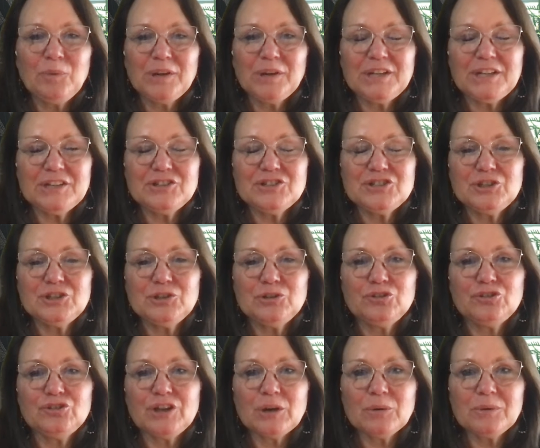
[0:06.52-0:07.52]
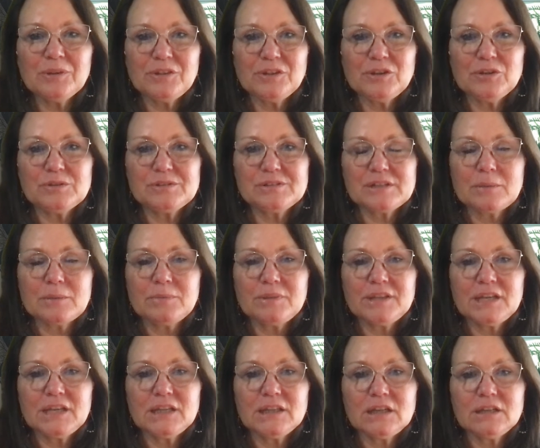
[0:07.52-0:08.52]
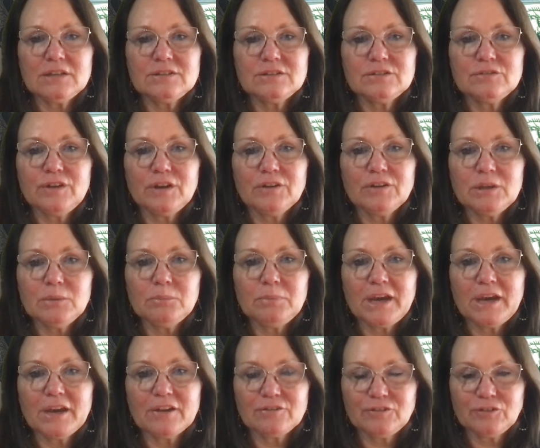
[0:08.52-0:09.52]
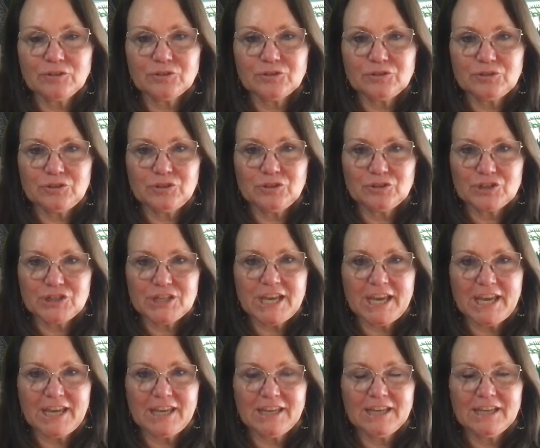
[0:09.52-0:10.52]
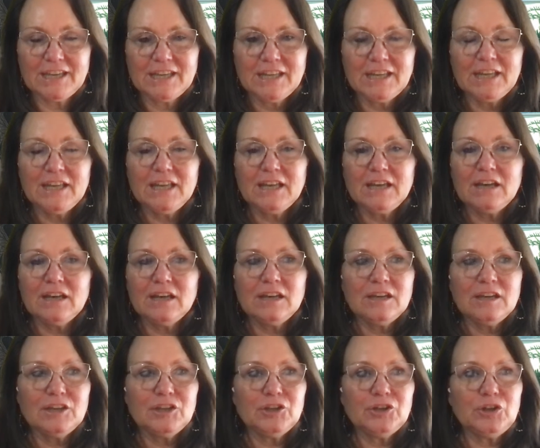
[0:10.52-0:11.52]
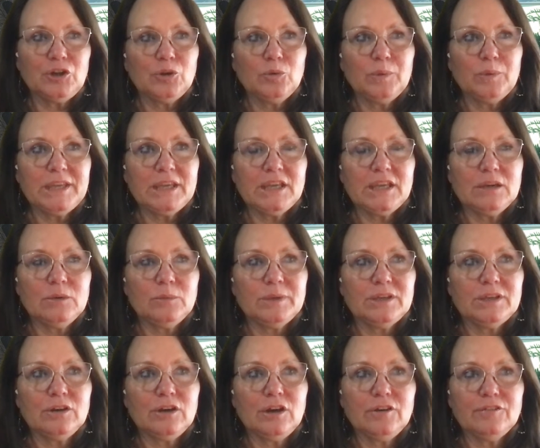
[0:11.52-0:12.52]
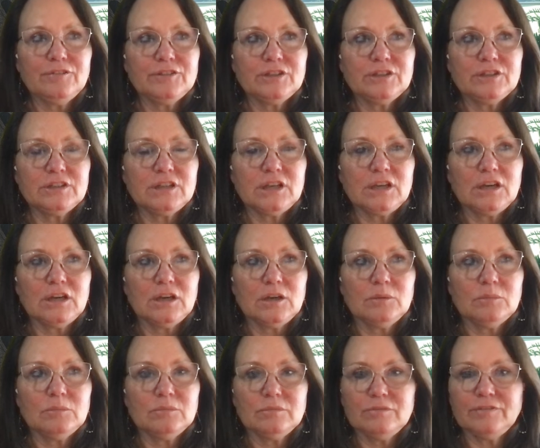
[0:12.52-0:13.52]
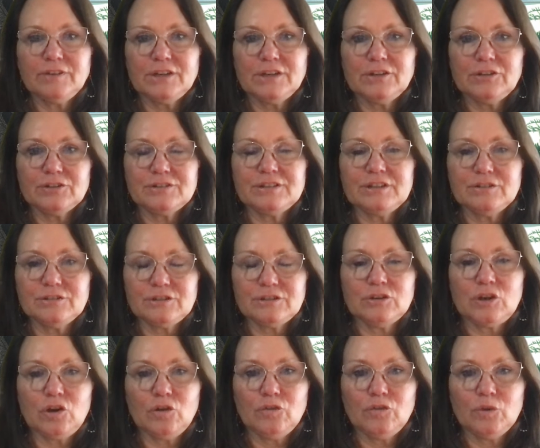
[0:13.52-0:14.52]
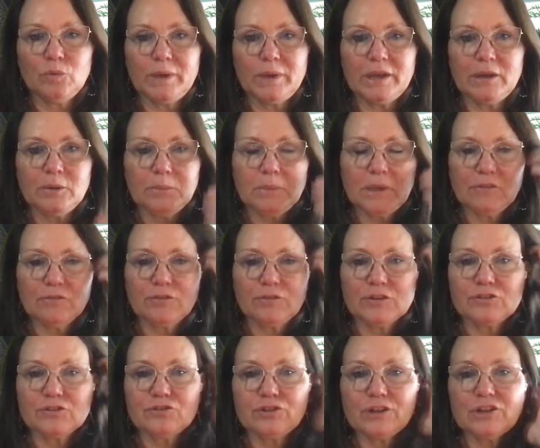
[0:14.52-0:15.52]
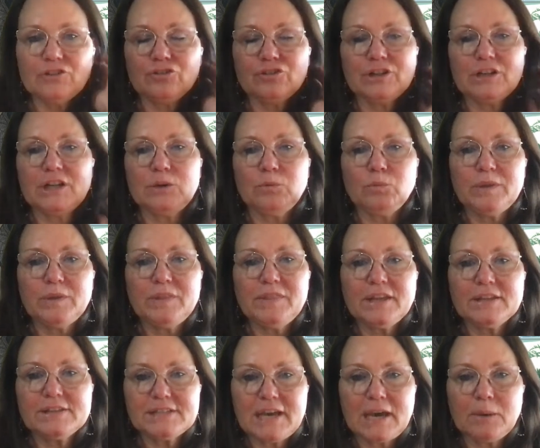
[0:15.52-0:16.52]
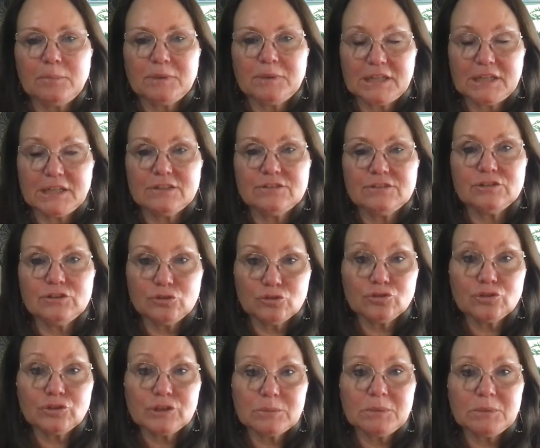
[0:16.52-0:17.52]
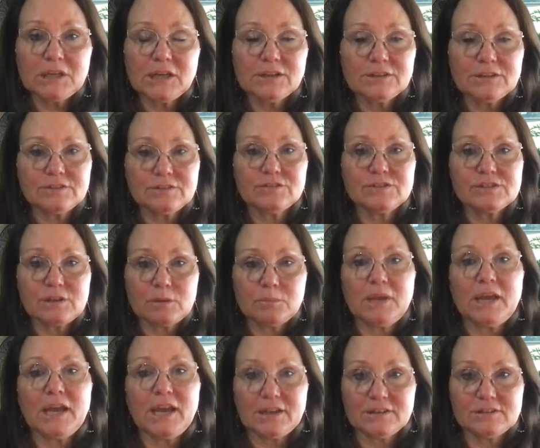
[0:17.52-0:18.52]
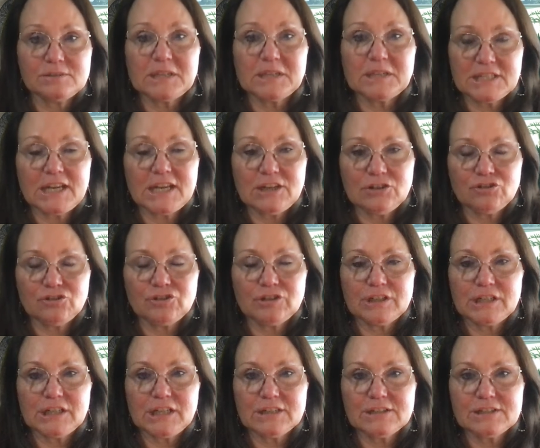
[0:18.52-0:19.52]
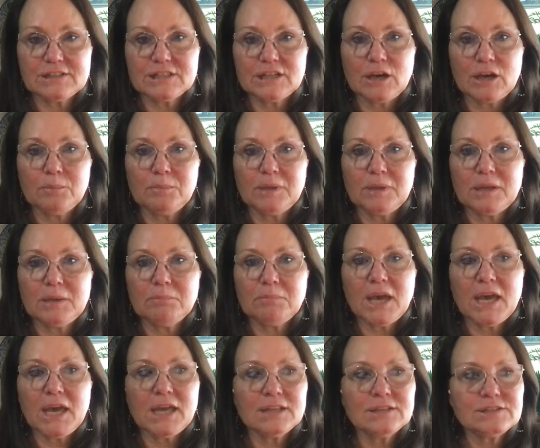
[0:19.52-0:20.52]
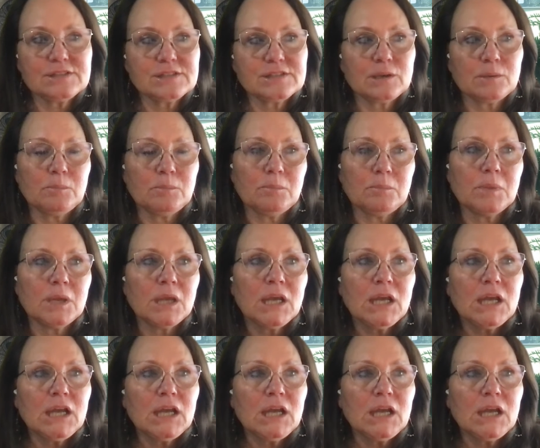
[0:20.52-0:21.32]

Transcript: wanted to share with you something that's very impactful to your day. We often find ourselves in overwhelm and frustration, and when that's happening, it's usually because of some expectation that's not being met, some